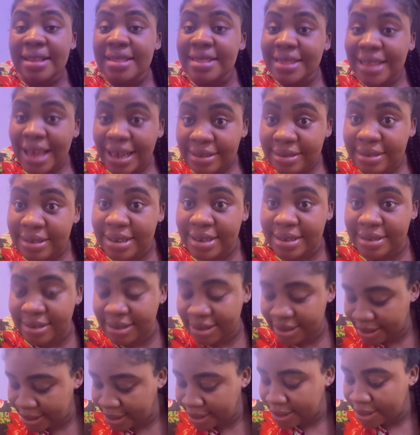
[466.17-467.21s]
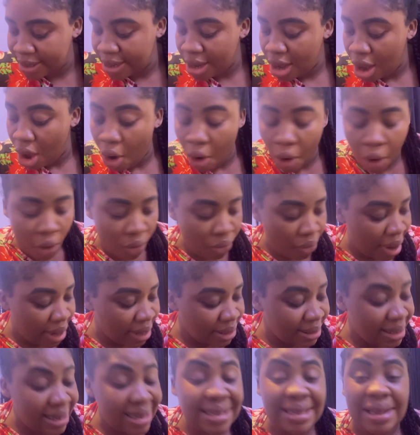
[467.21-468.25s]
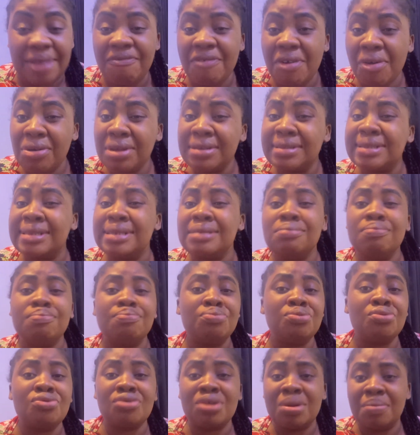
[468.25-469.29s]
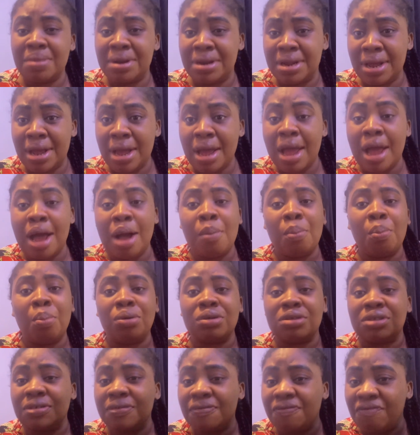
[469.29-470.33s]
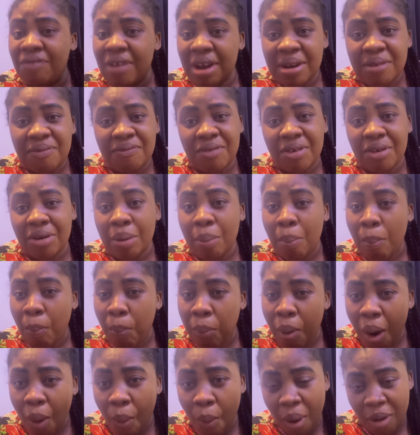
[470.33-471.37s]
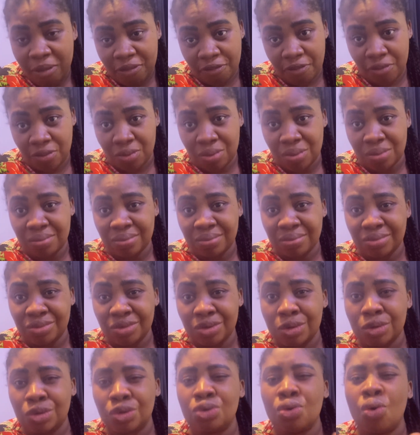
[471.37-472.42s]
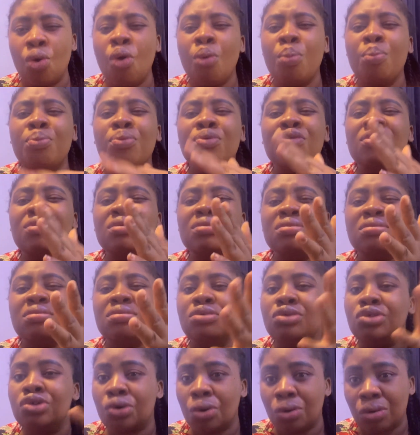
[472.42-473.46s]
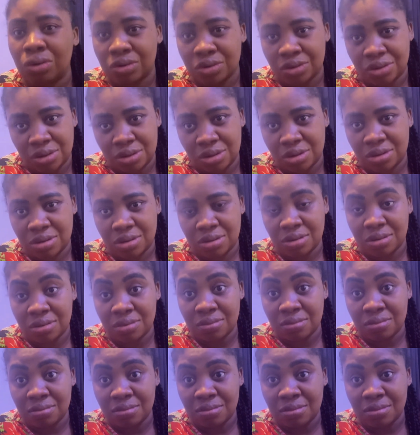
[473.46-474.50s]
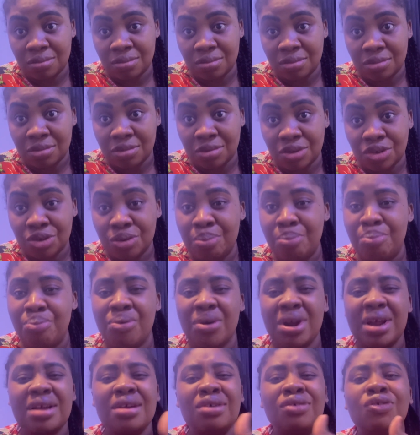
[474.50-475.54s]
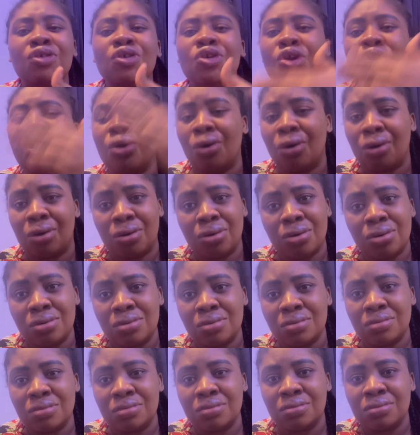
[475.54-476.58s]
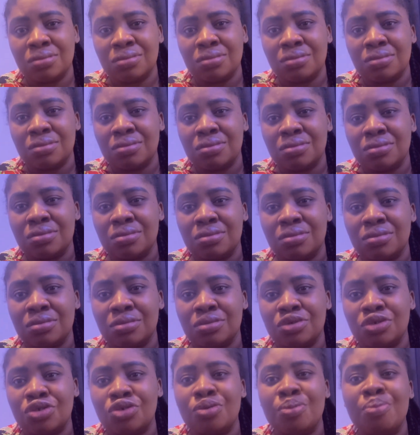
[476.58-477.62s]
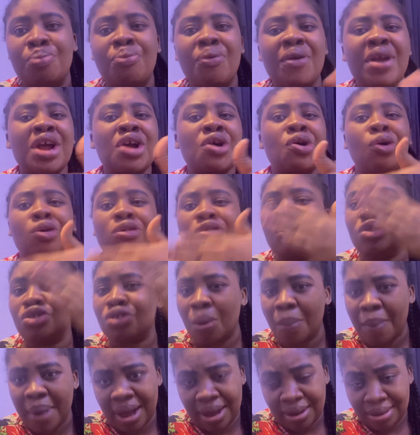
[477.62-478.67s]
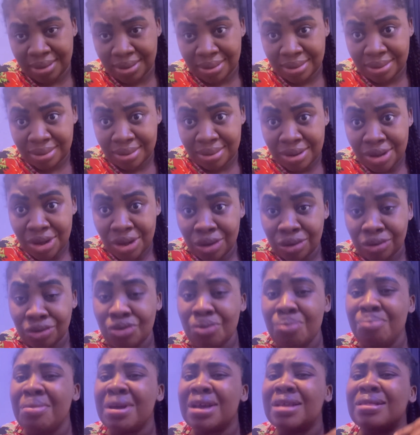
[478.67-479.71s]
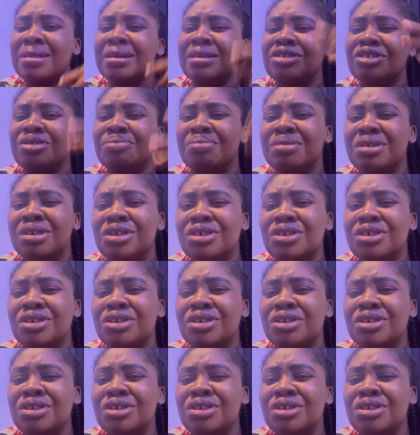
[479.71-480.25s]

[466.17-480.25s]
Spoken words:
that is it. All right, it's a very simple remedy but very, very powerful to open doors, to bring good luck, to bring customer, to make things begin